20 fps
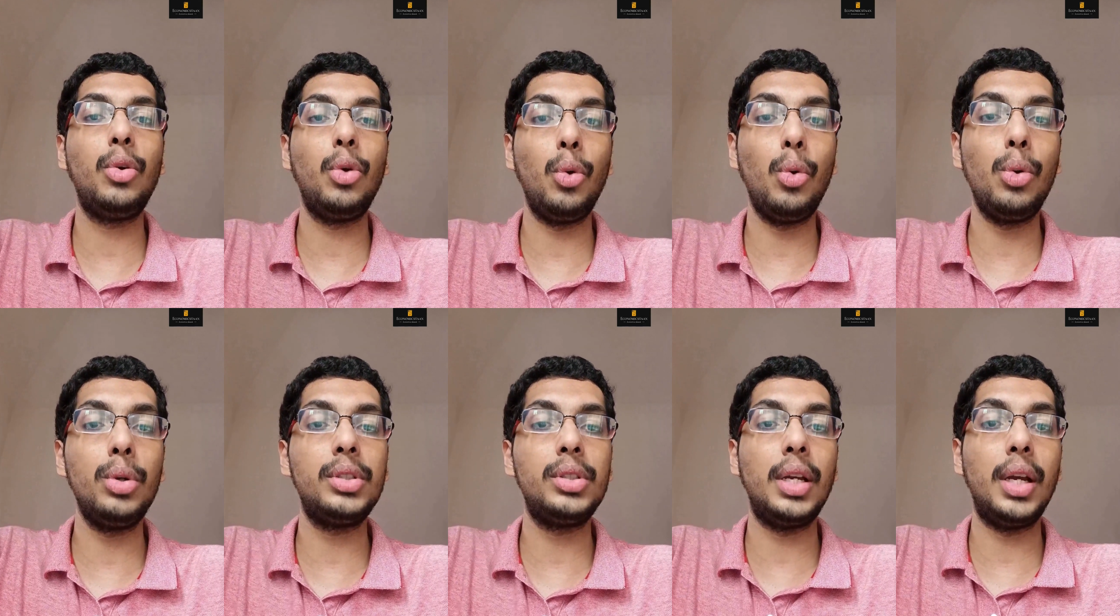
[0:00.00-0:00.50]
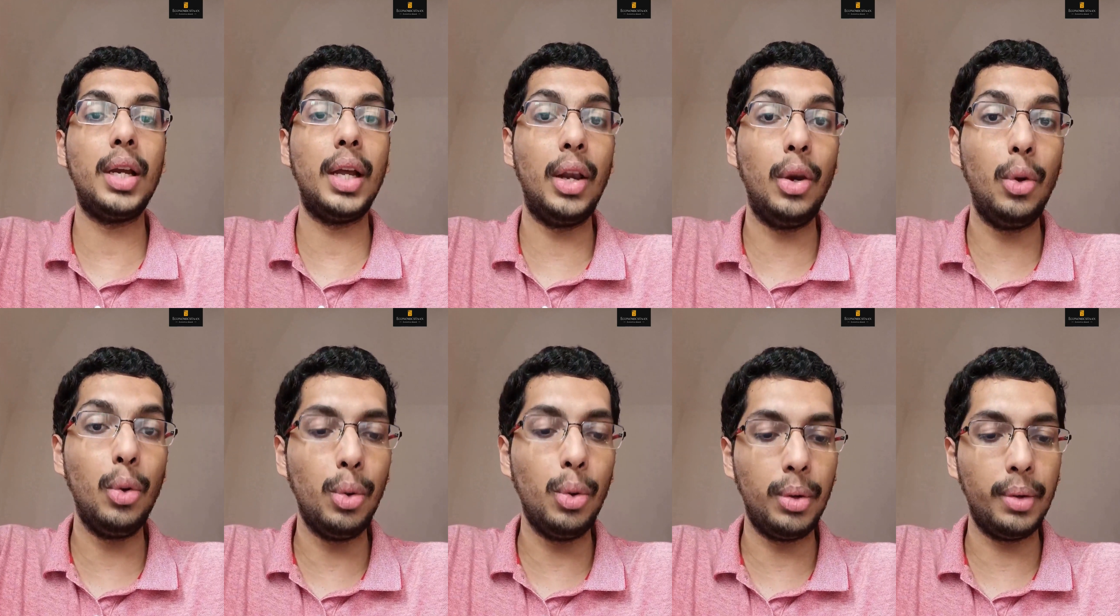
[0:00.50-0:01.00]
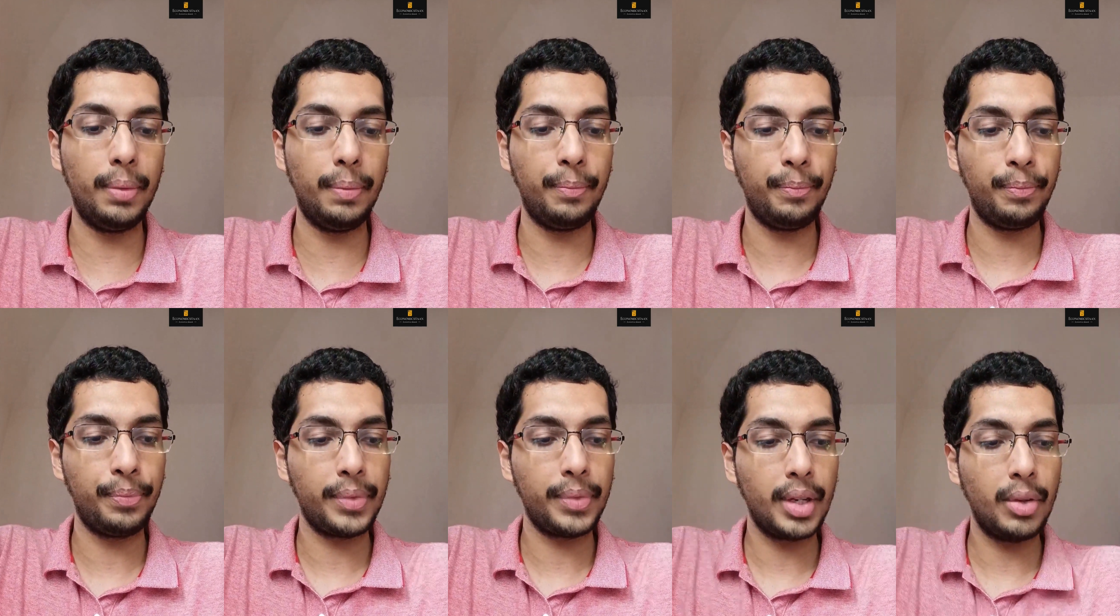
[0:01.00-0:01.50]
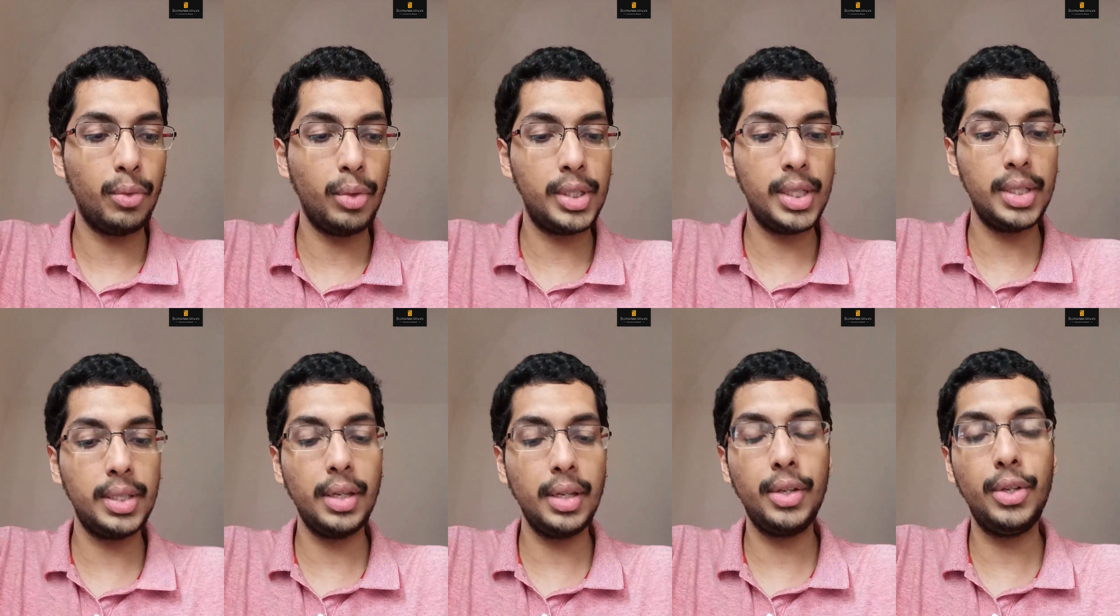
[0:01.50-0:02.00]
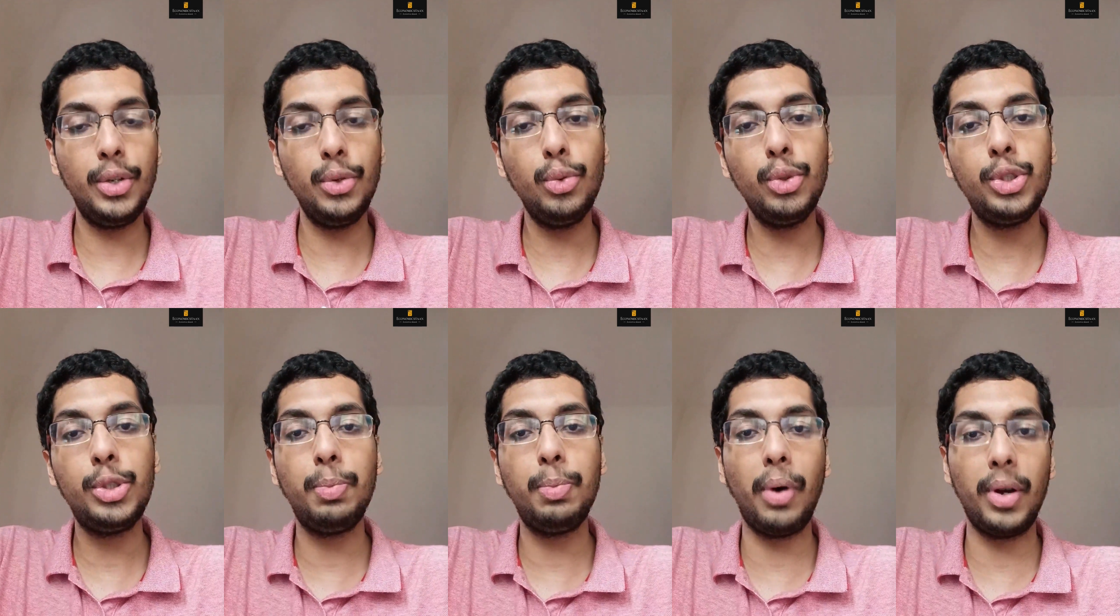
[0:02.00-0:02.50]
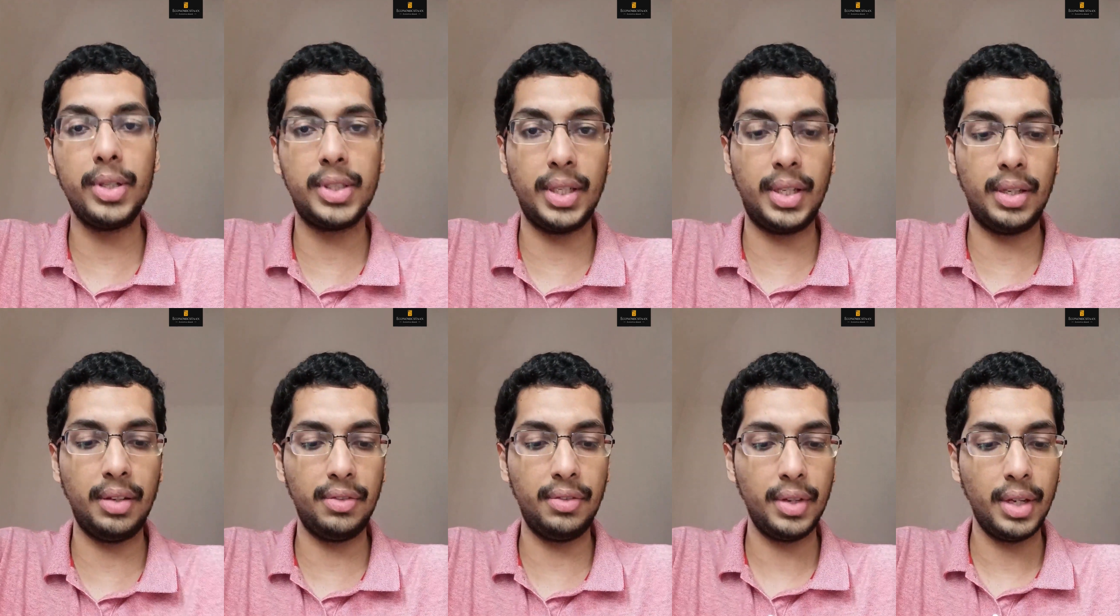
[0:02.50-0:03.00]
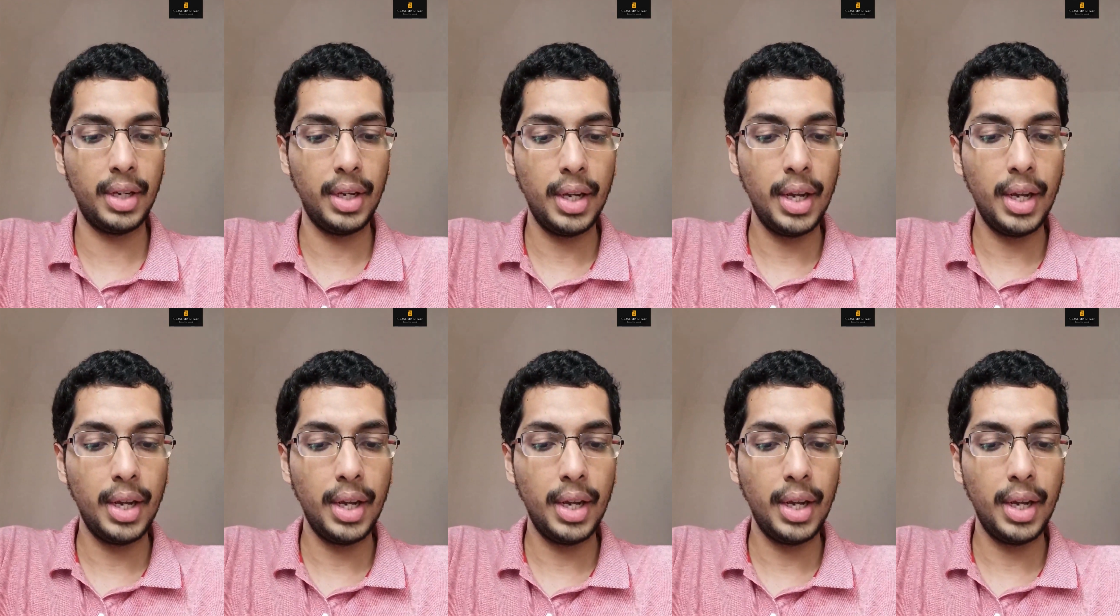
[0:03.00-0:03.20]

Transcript: crores alone, which is a huge positive.